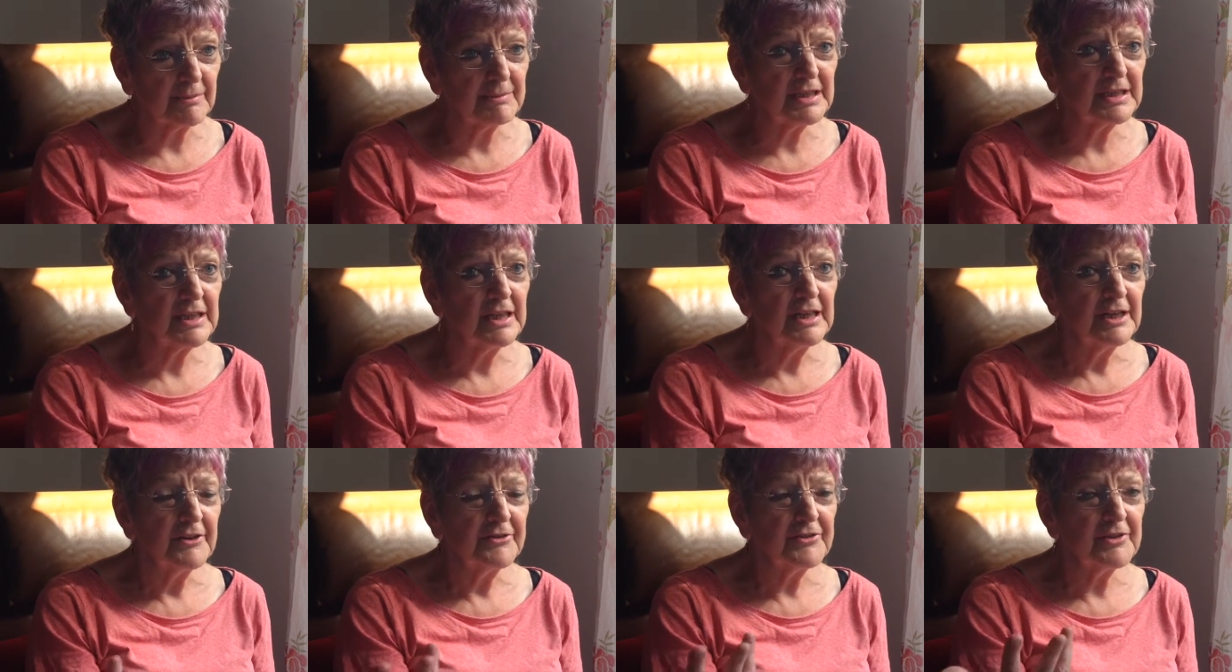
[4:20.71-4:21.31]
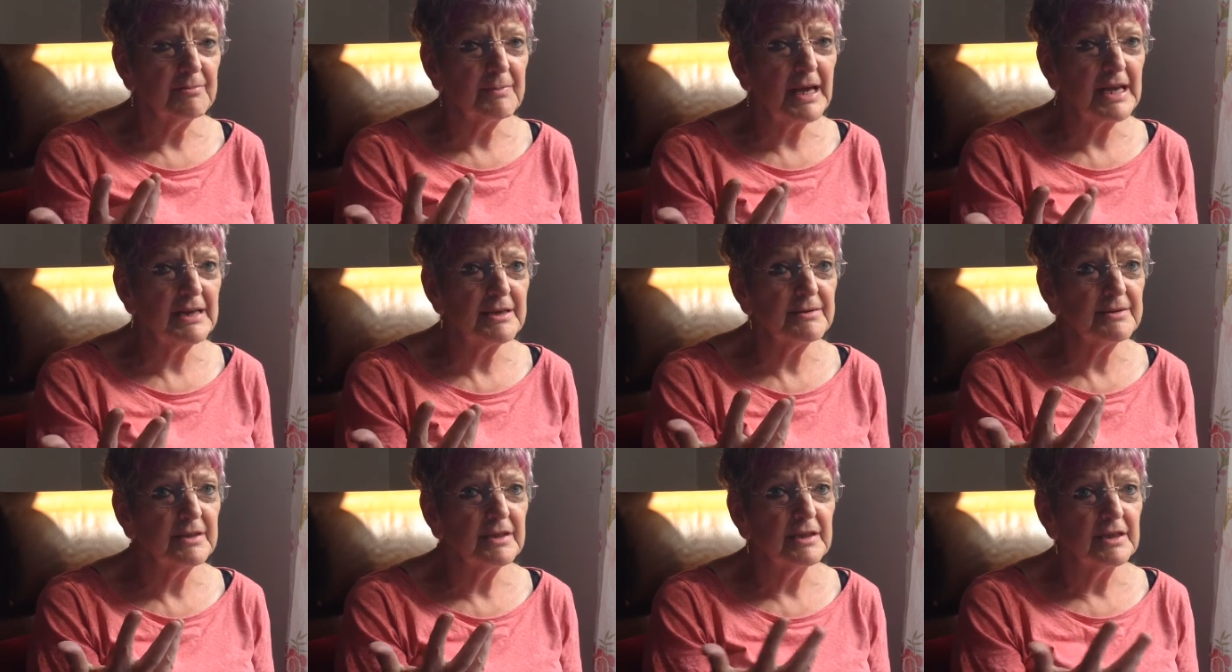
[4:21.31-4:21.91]
I mean, the
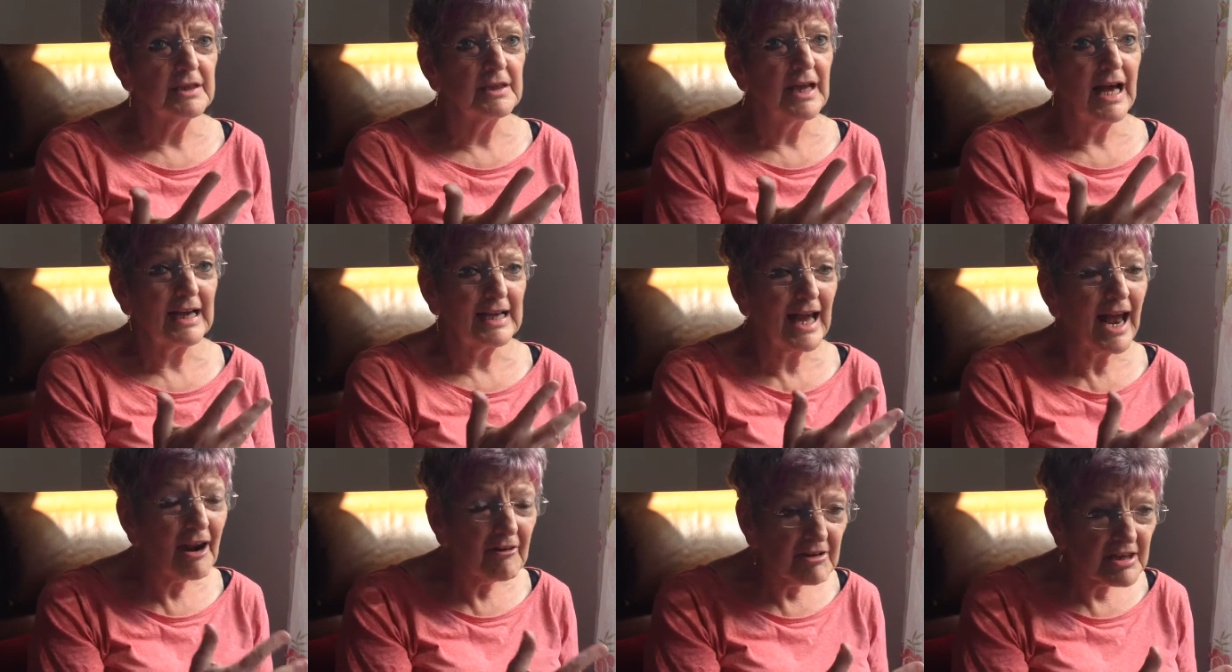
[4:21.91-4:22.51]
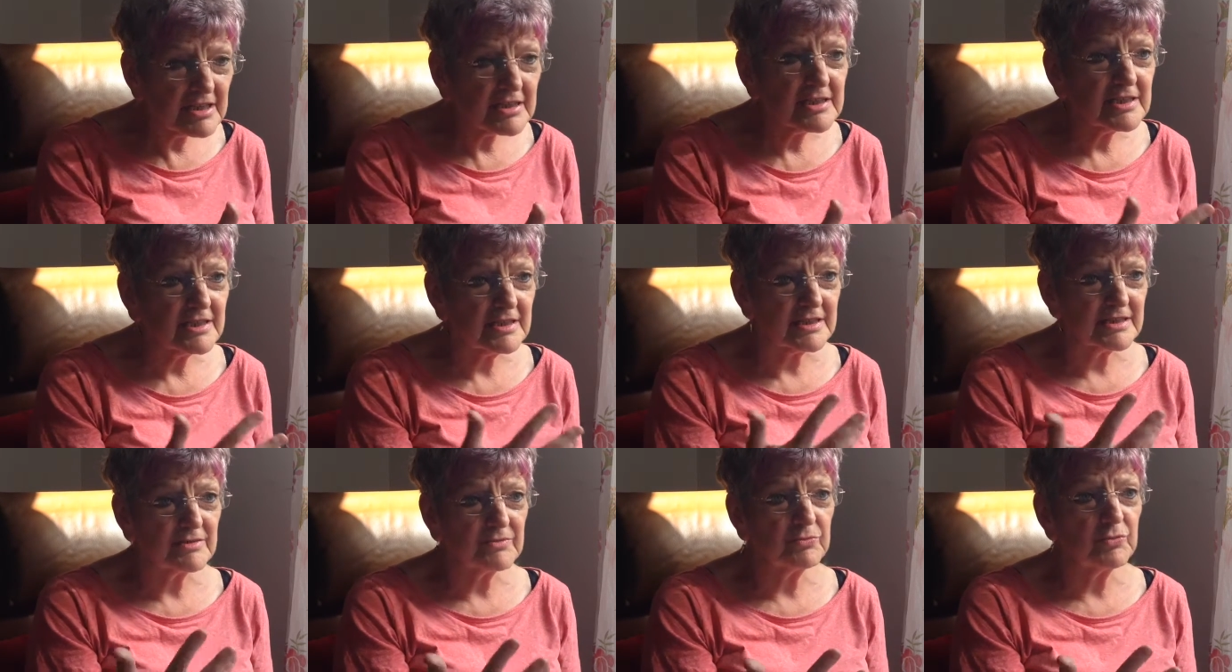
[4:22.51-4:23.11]
main
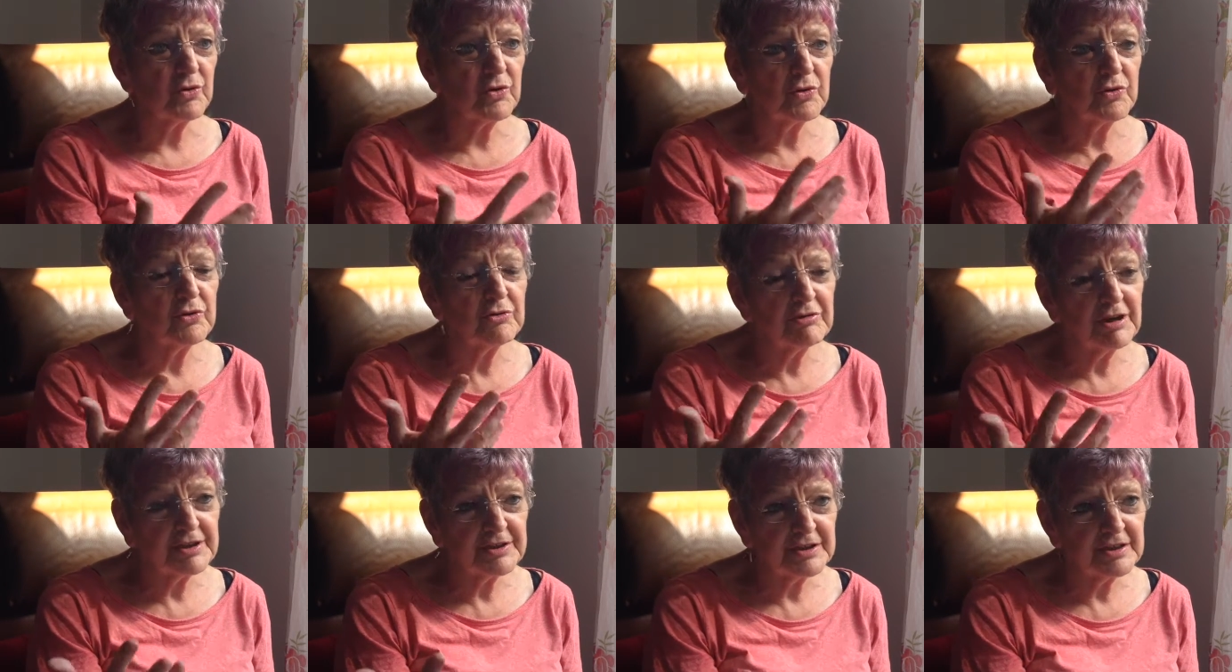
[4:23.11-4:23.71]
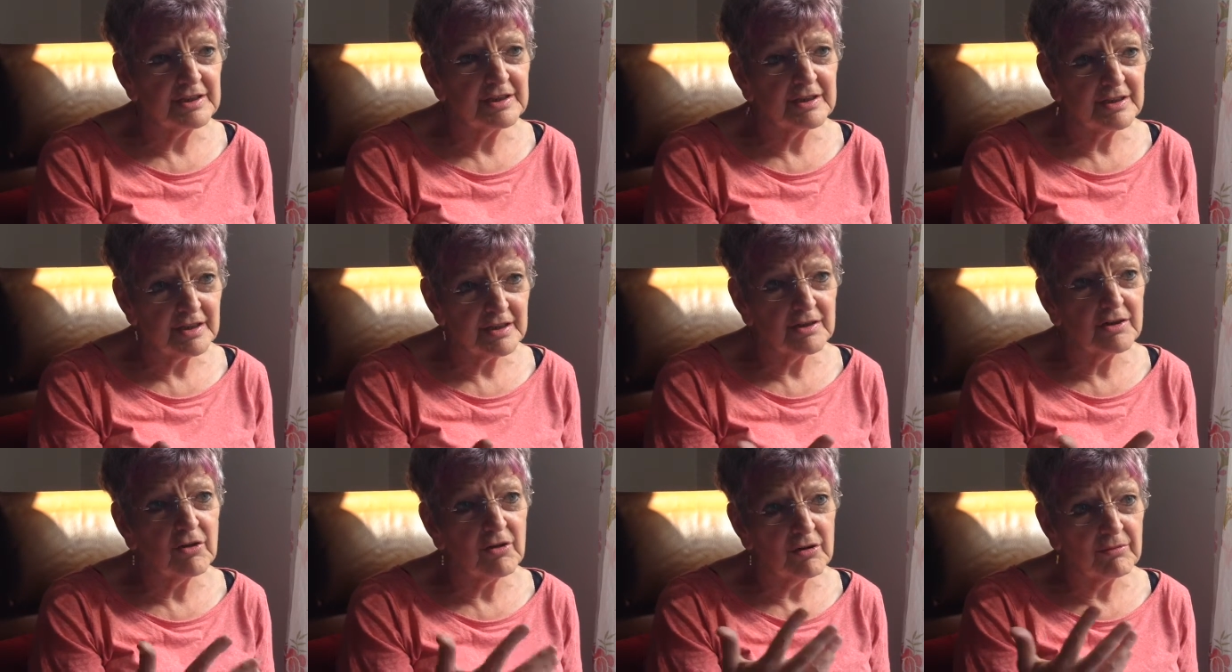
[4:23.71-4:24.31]
characters were already
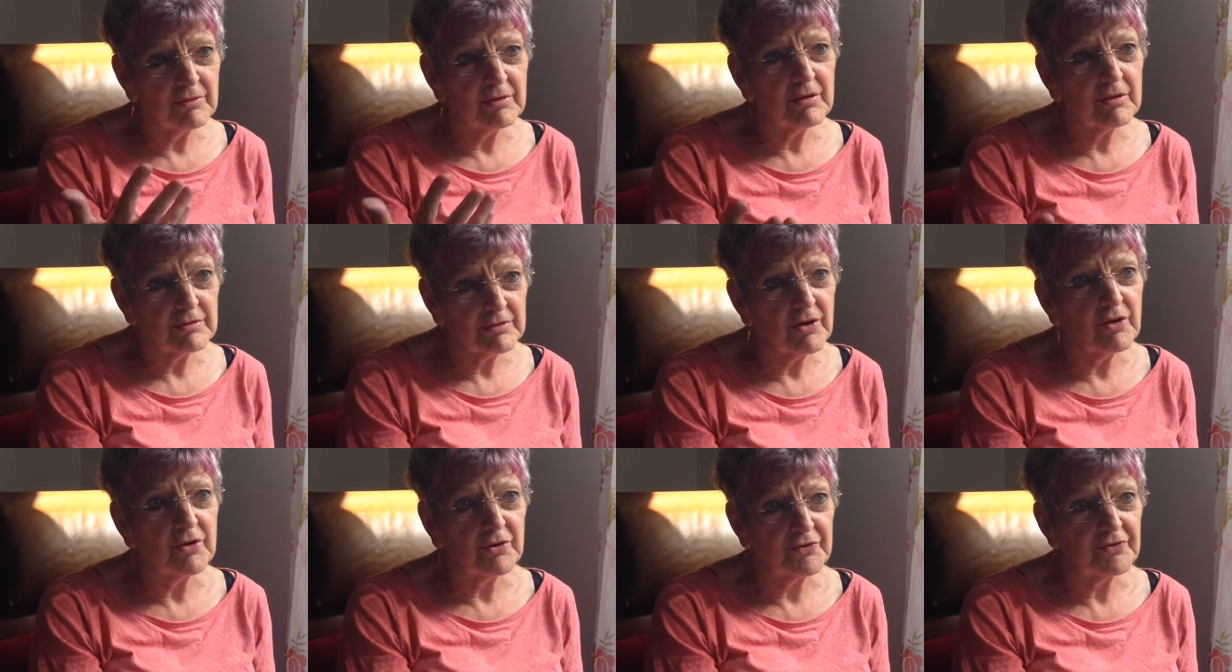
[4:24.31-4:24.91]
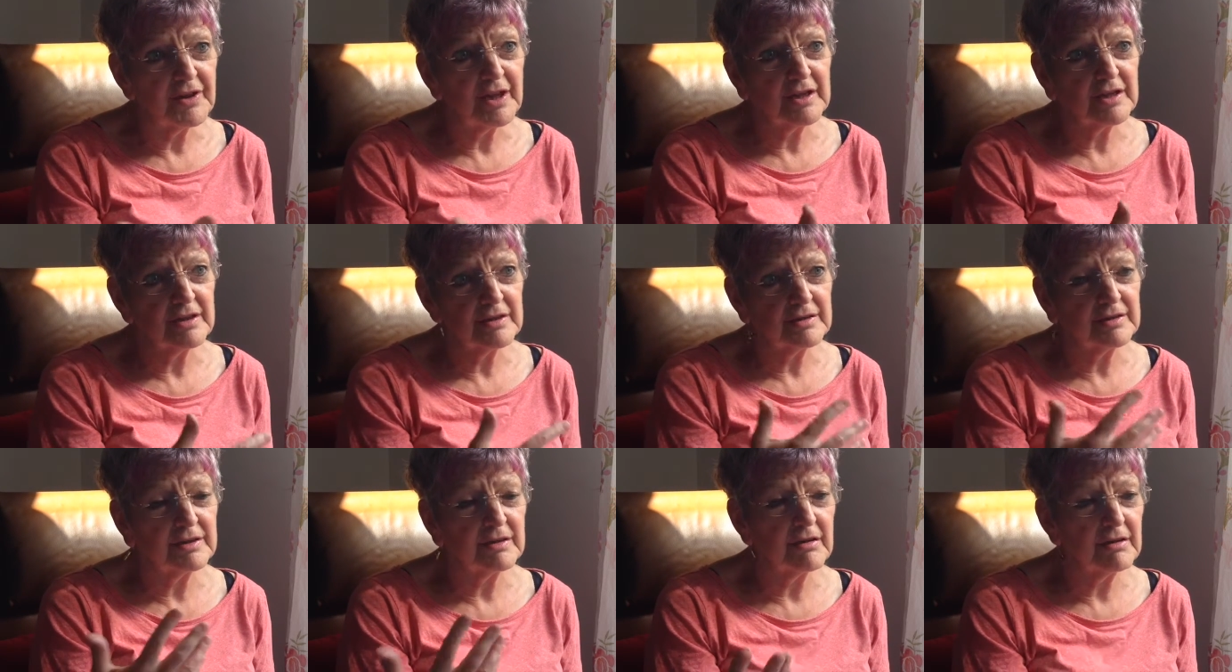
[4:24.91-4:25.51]
long gone. They
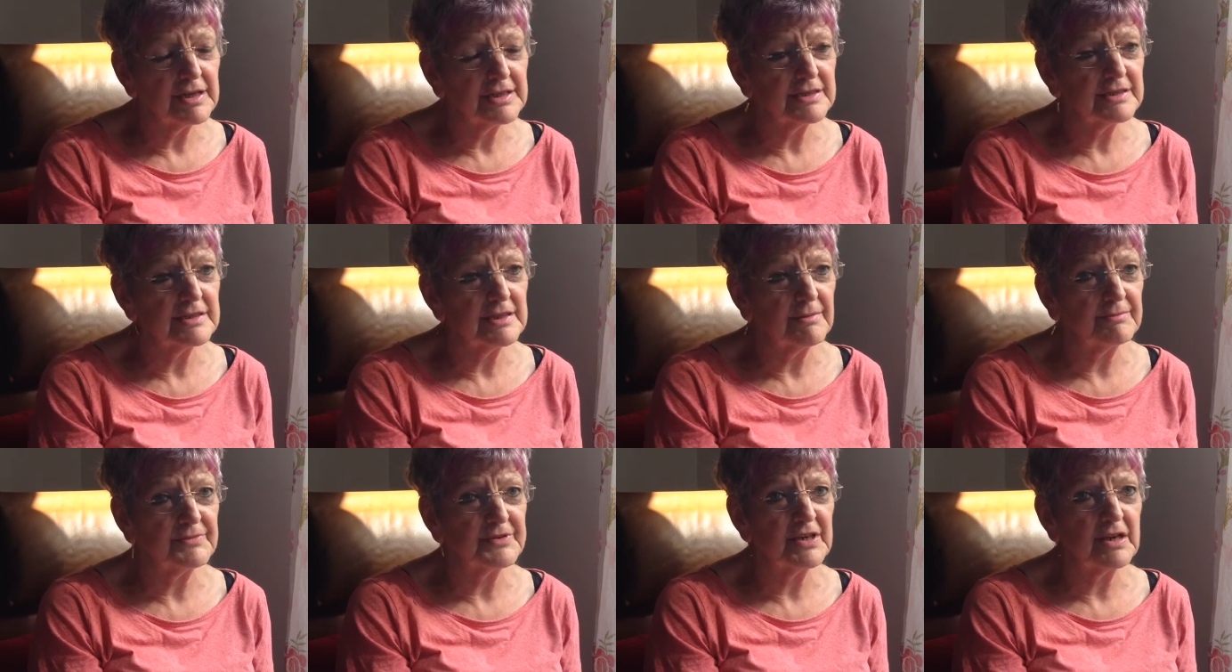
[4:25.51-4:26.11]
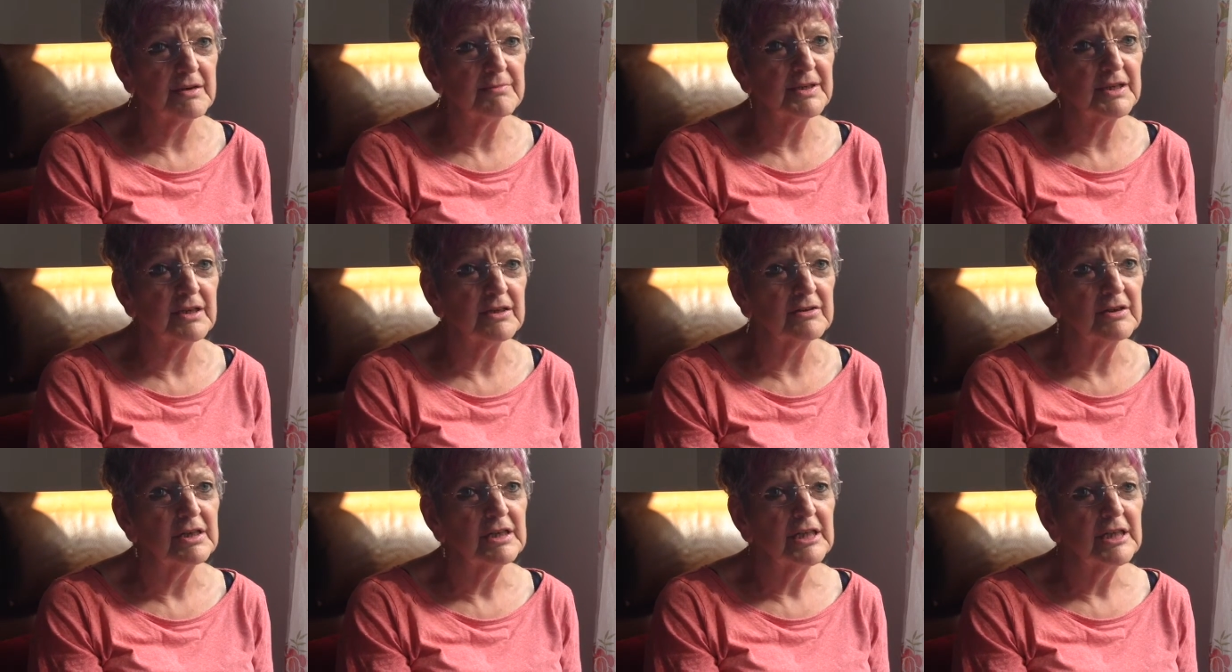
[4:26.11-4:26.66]
died some time ago.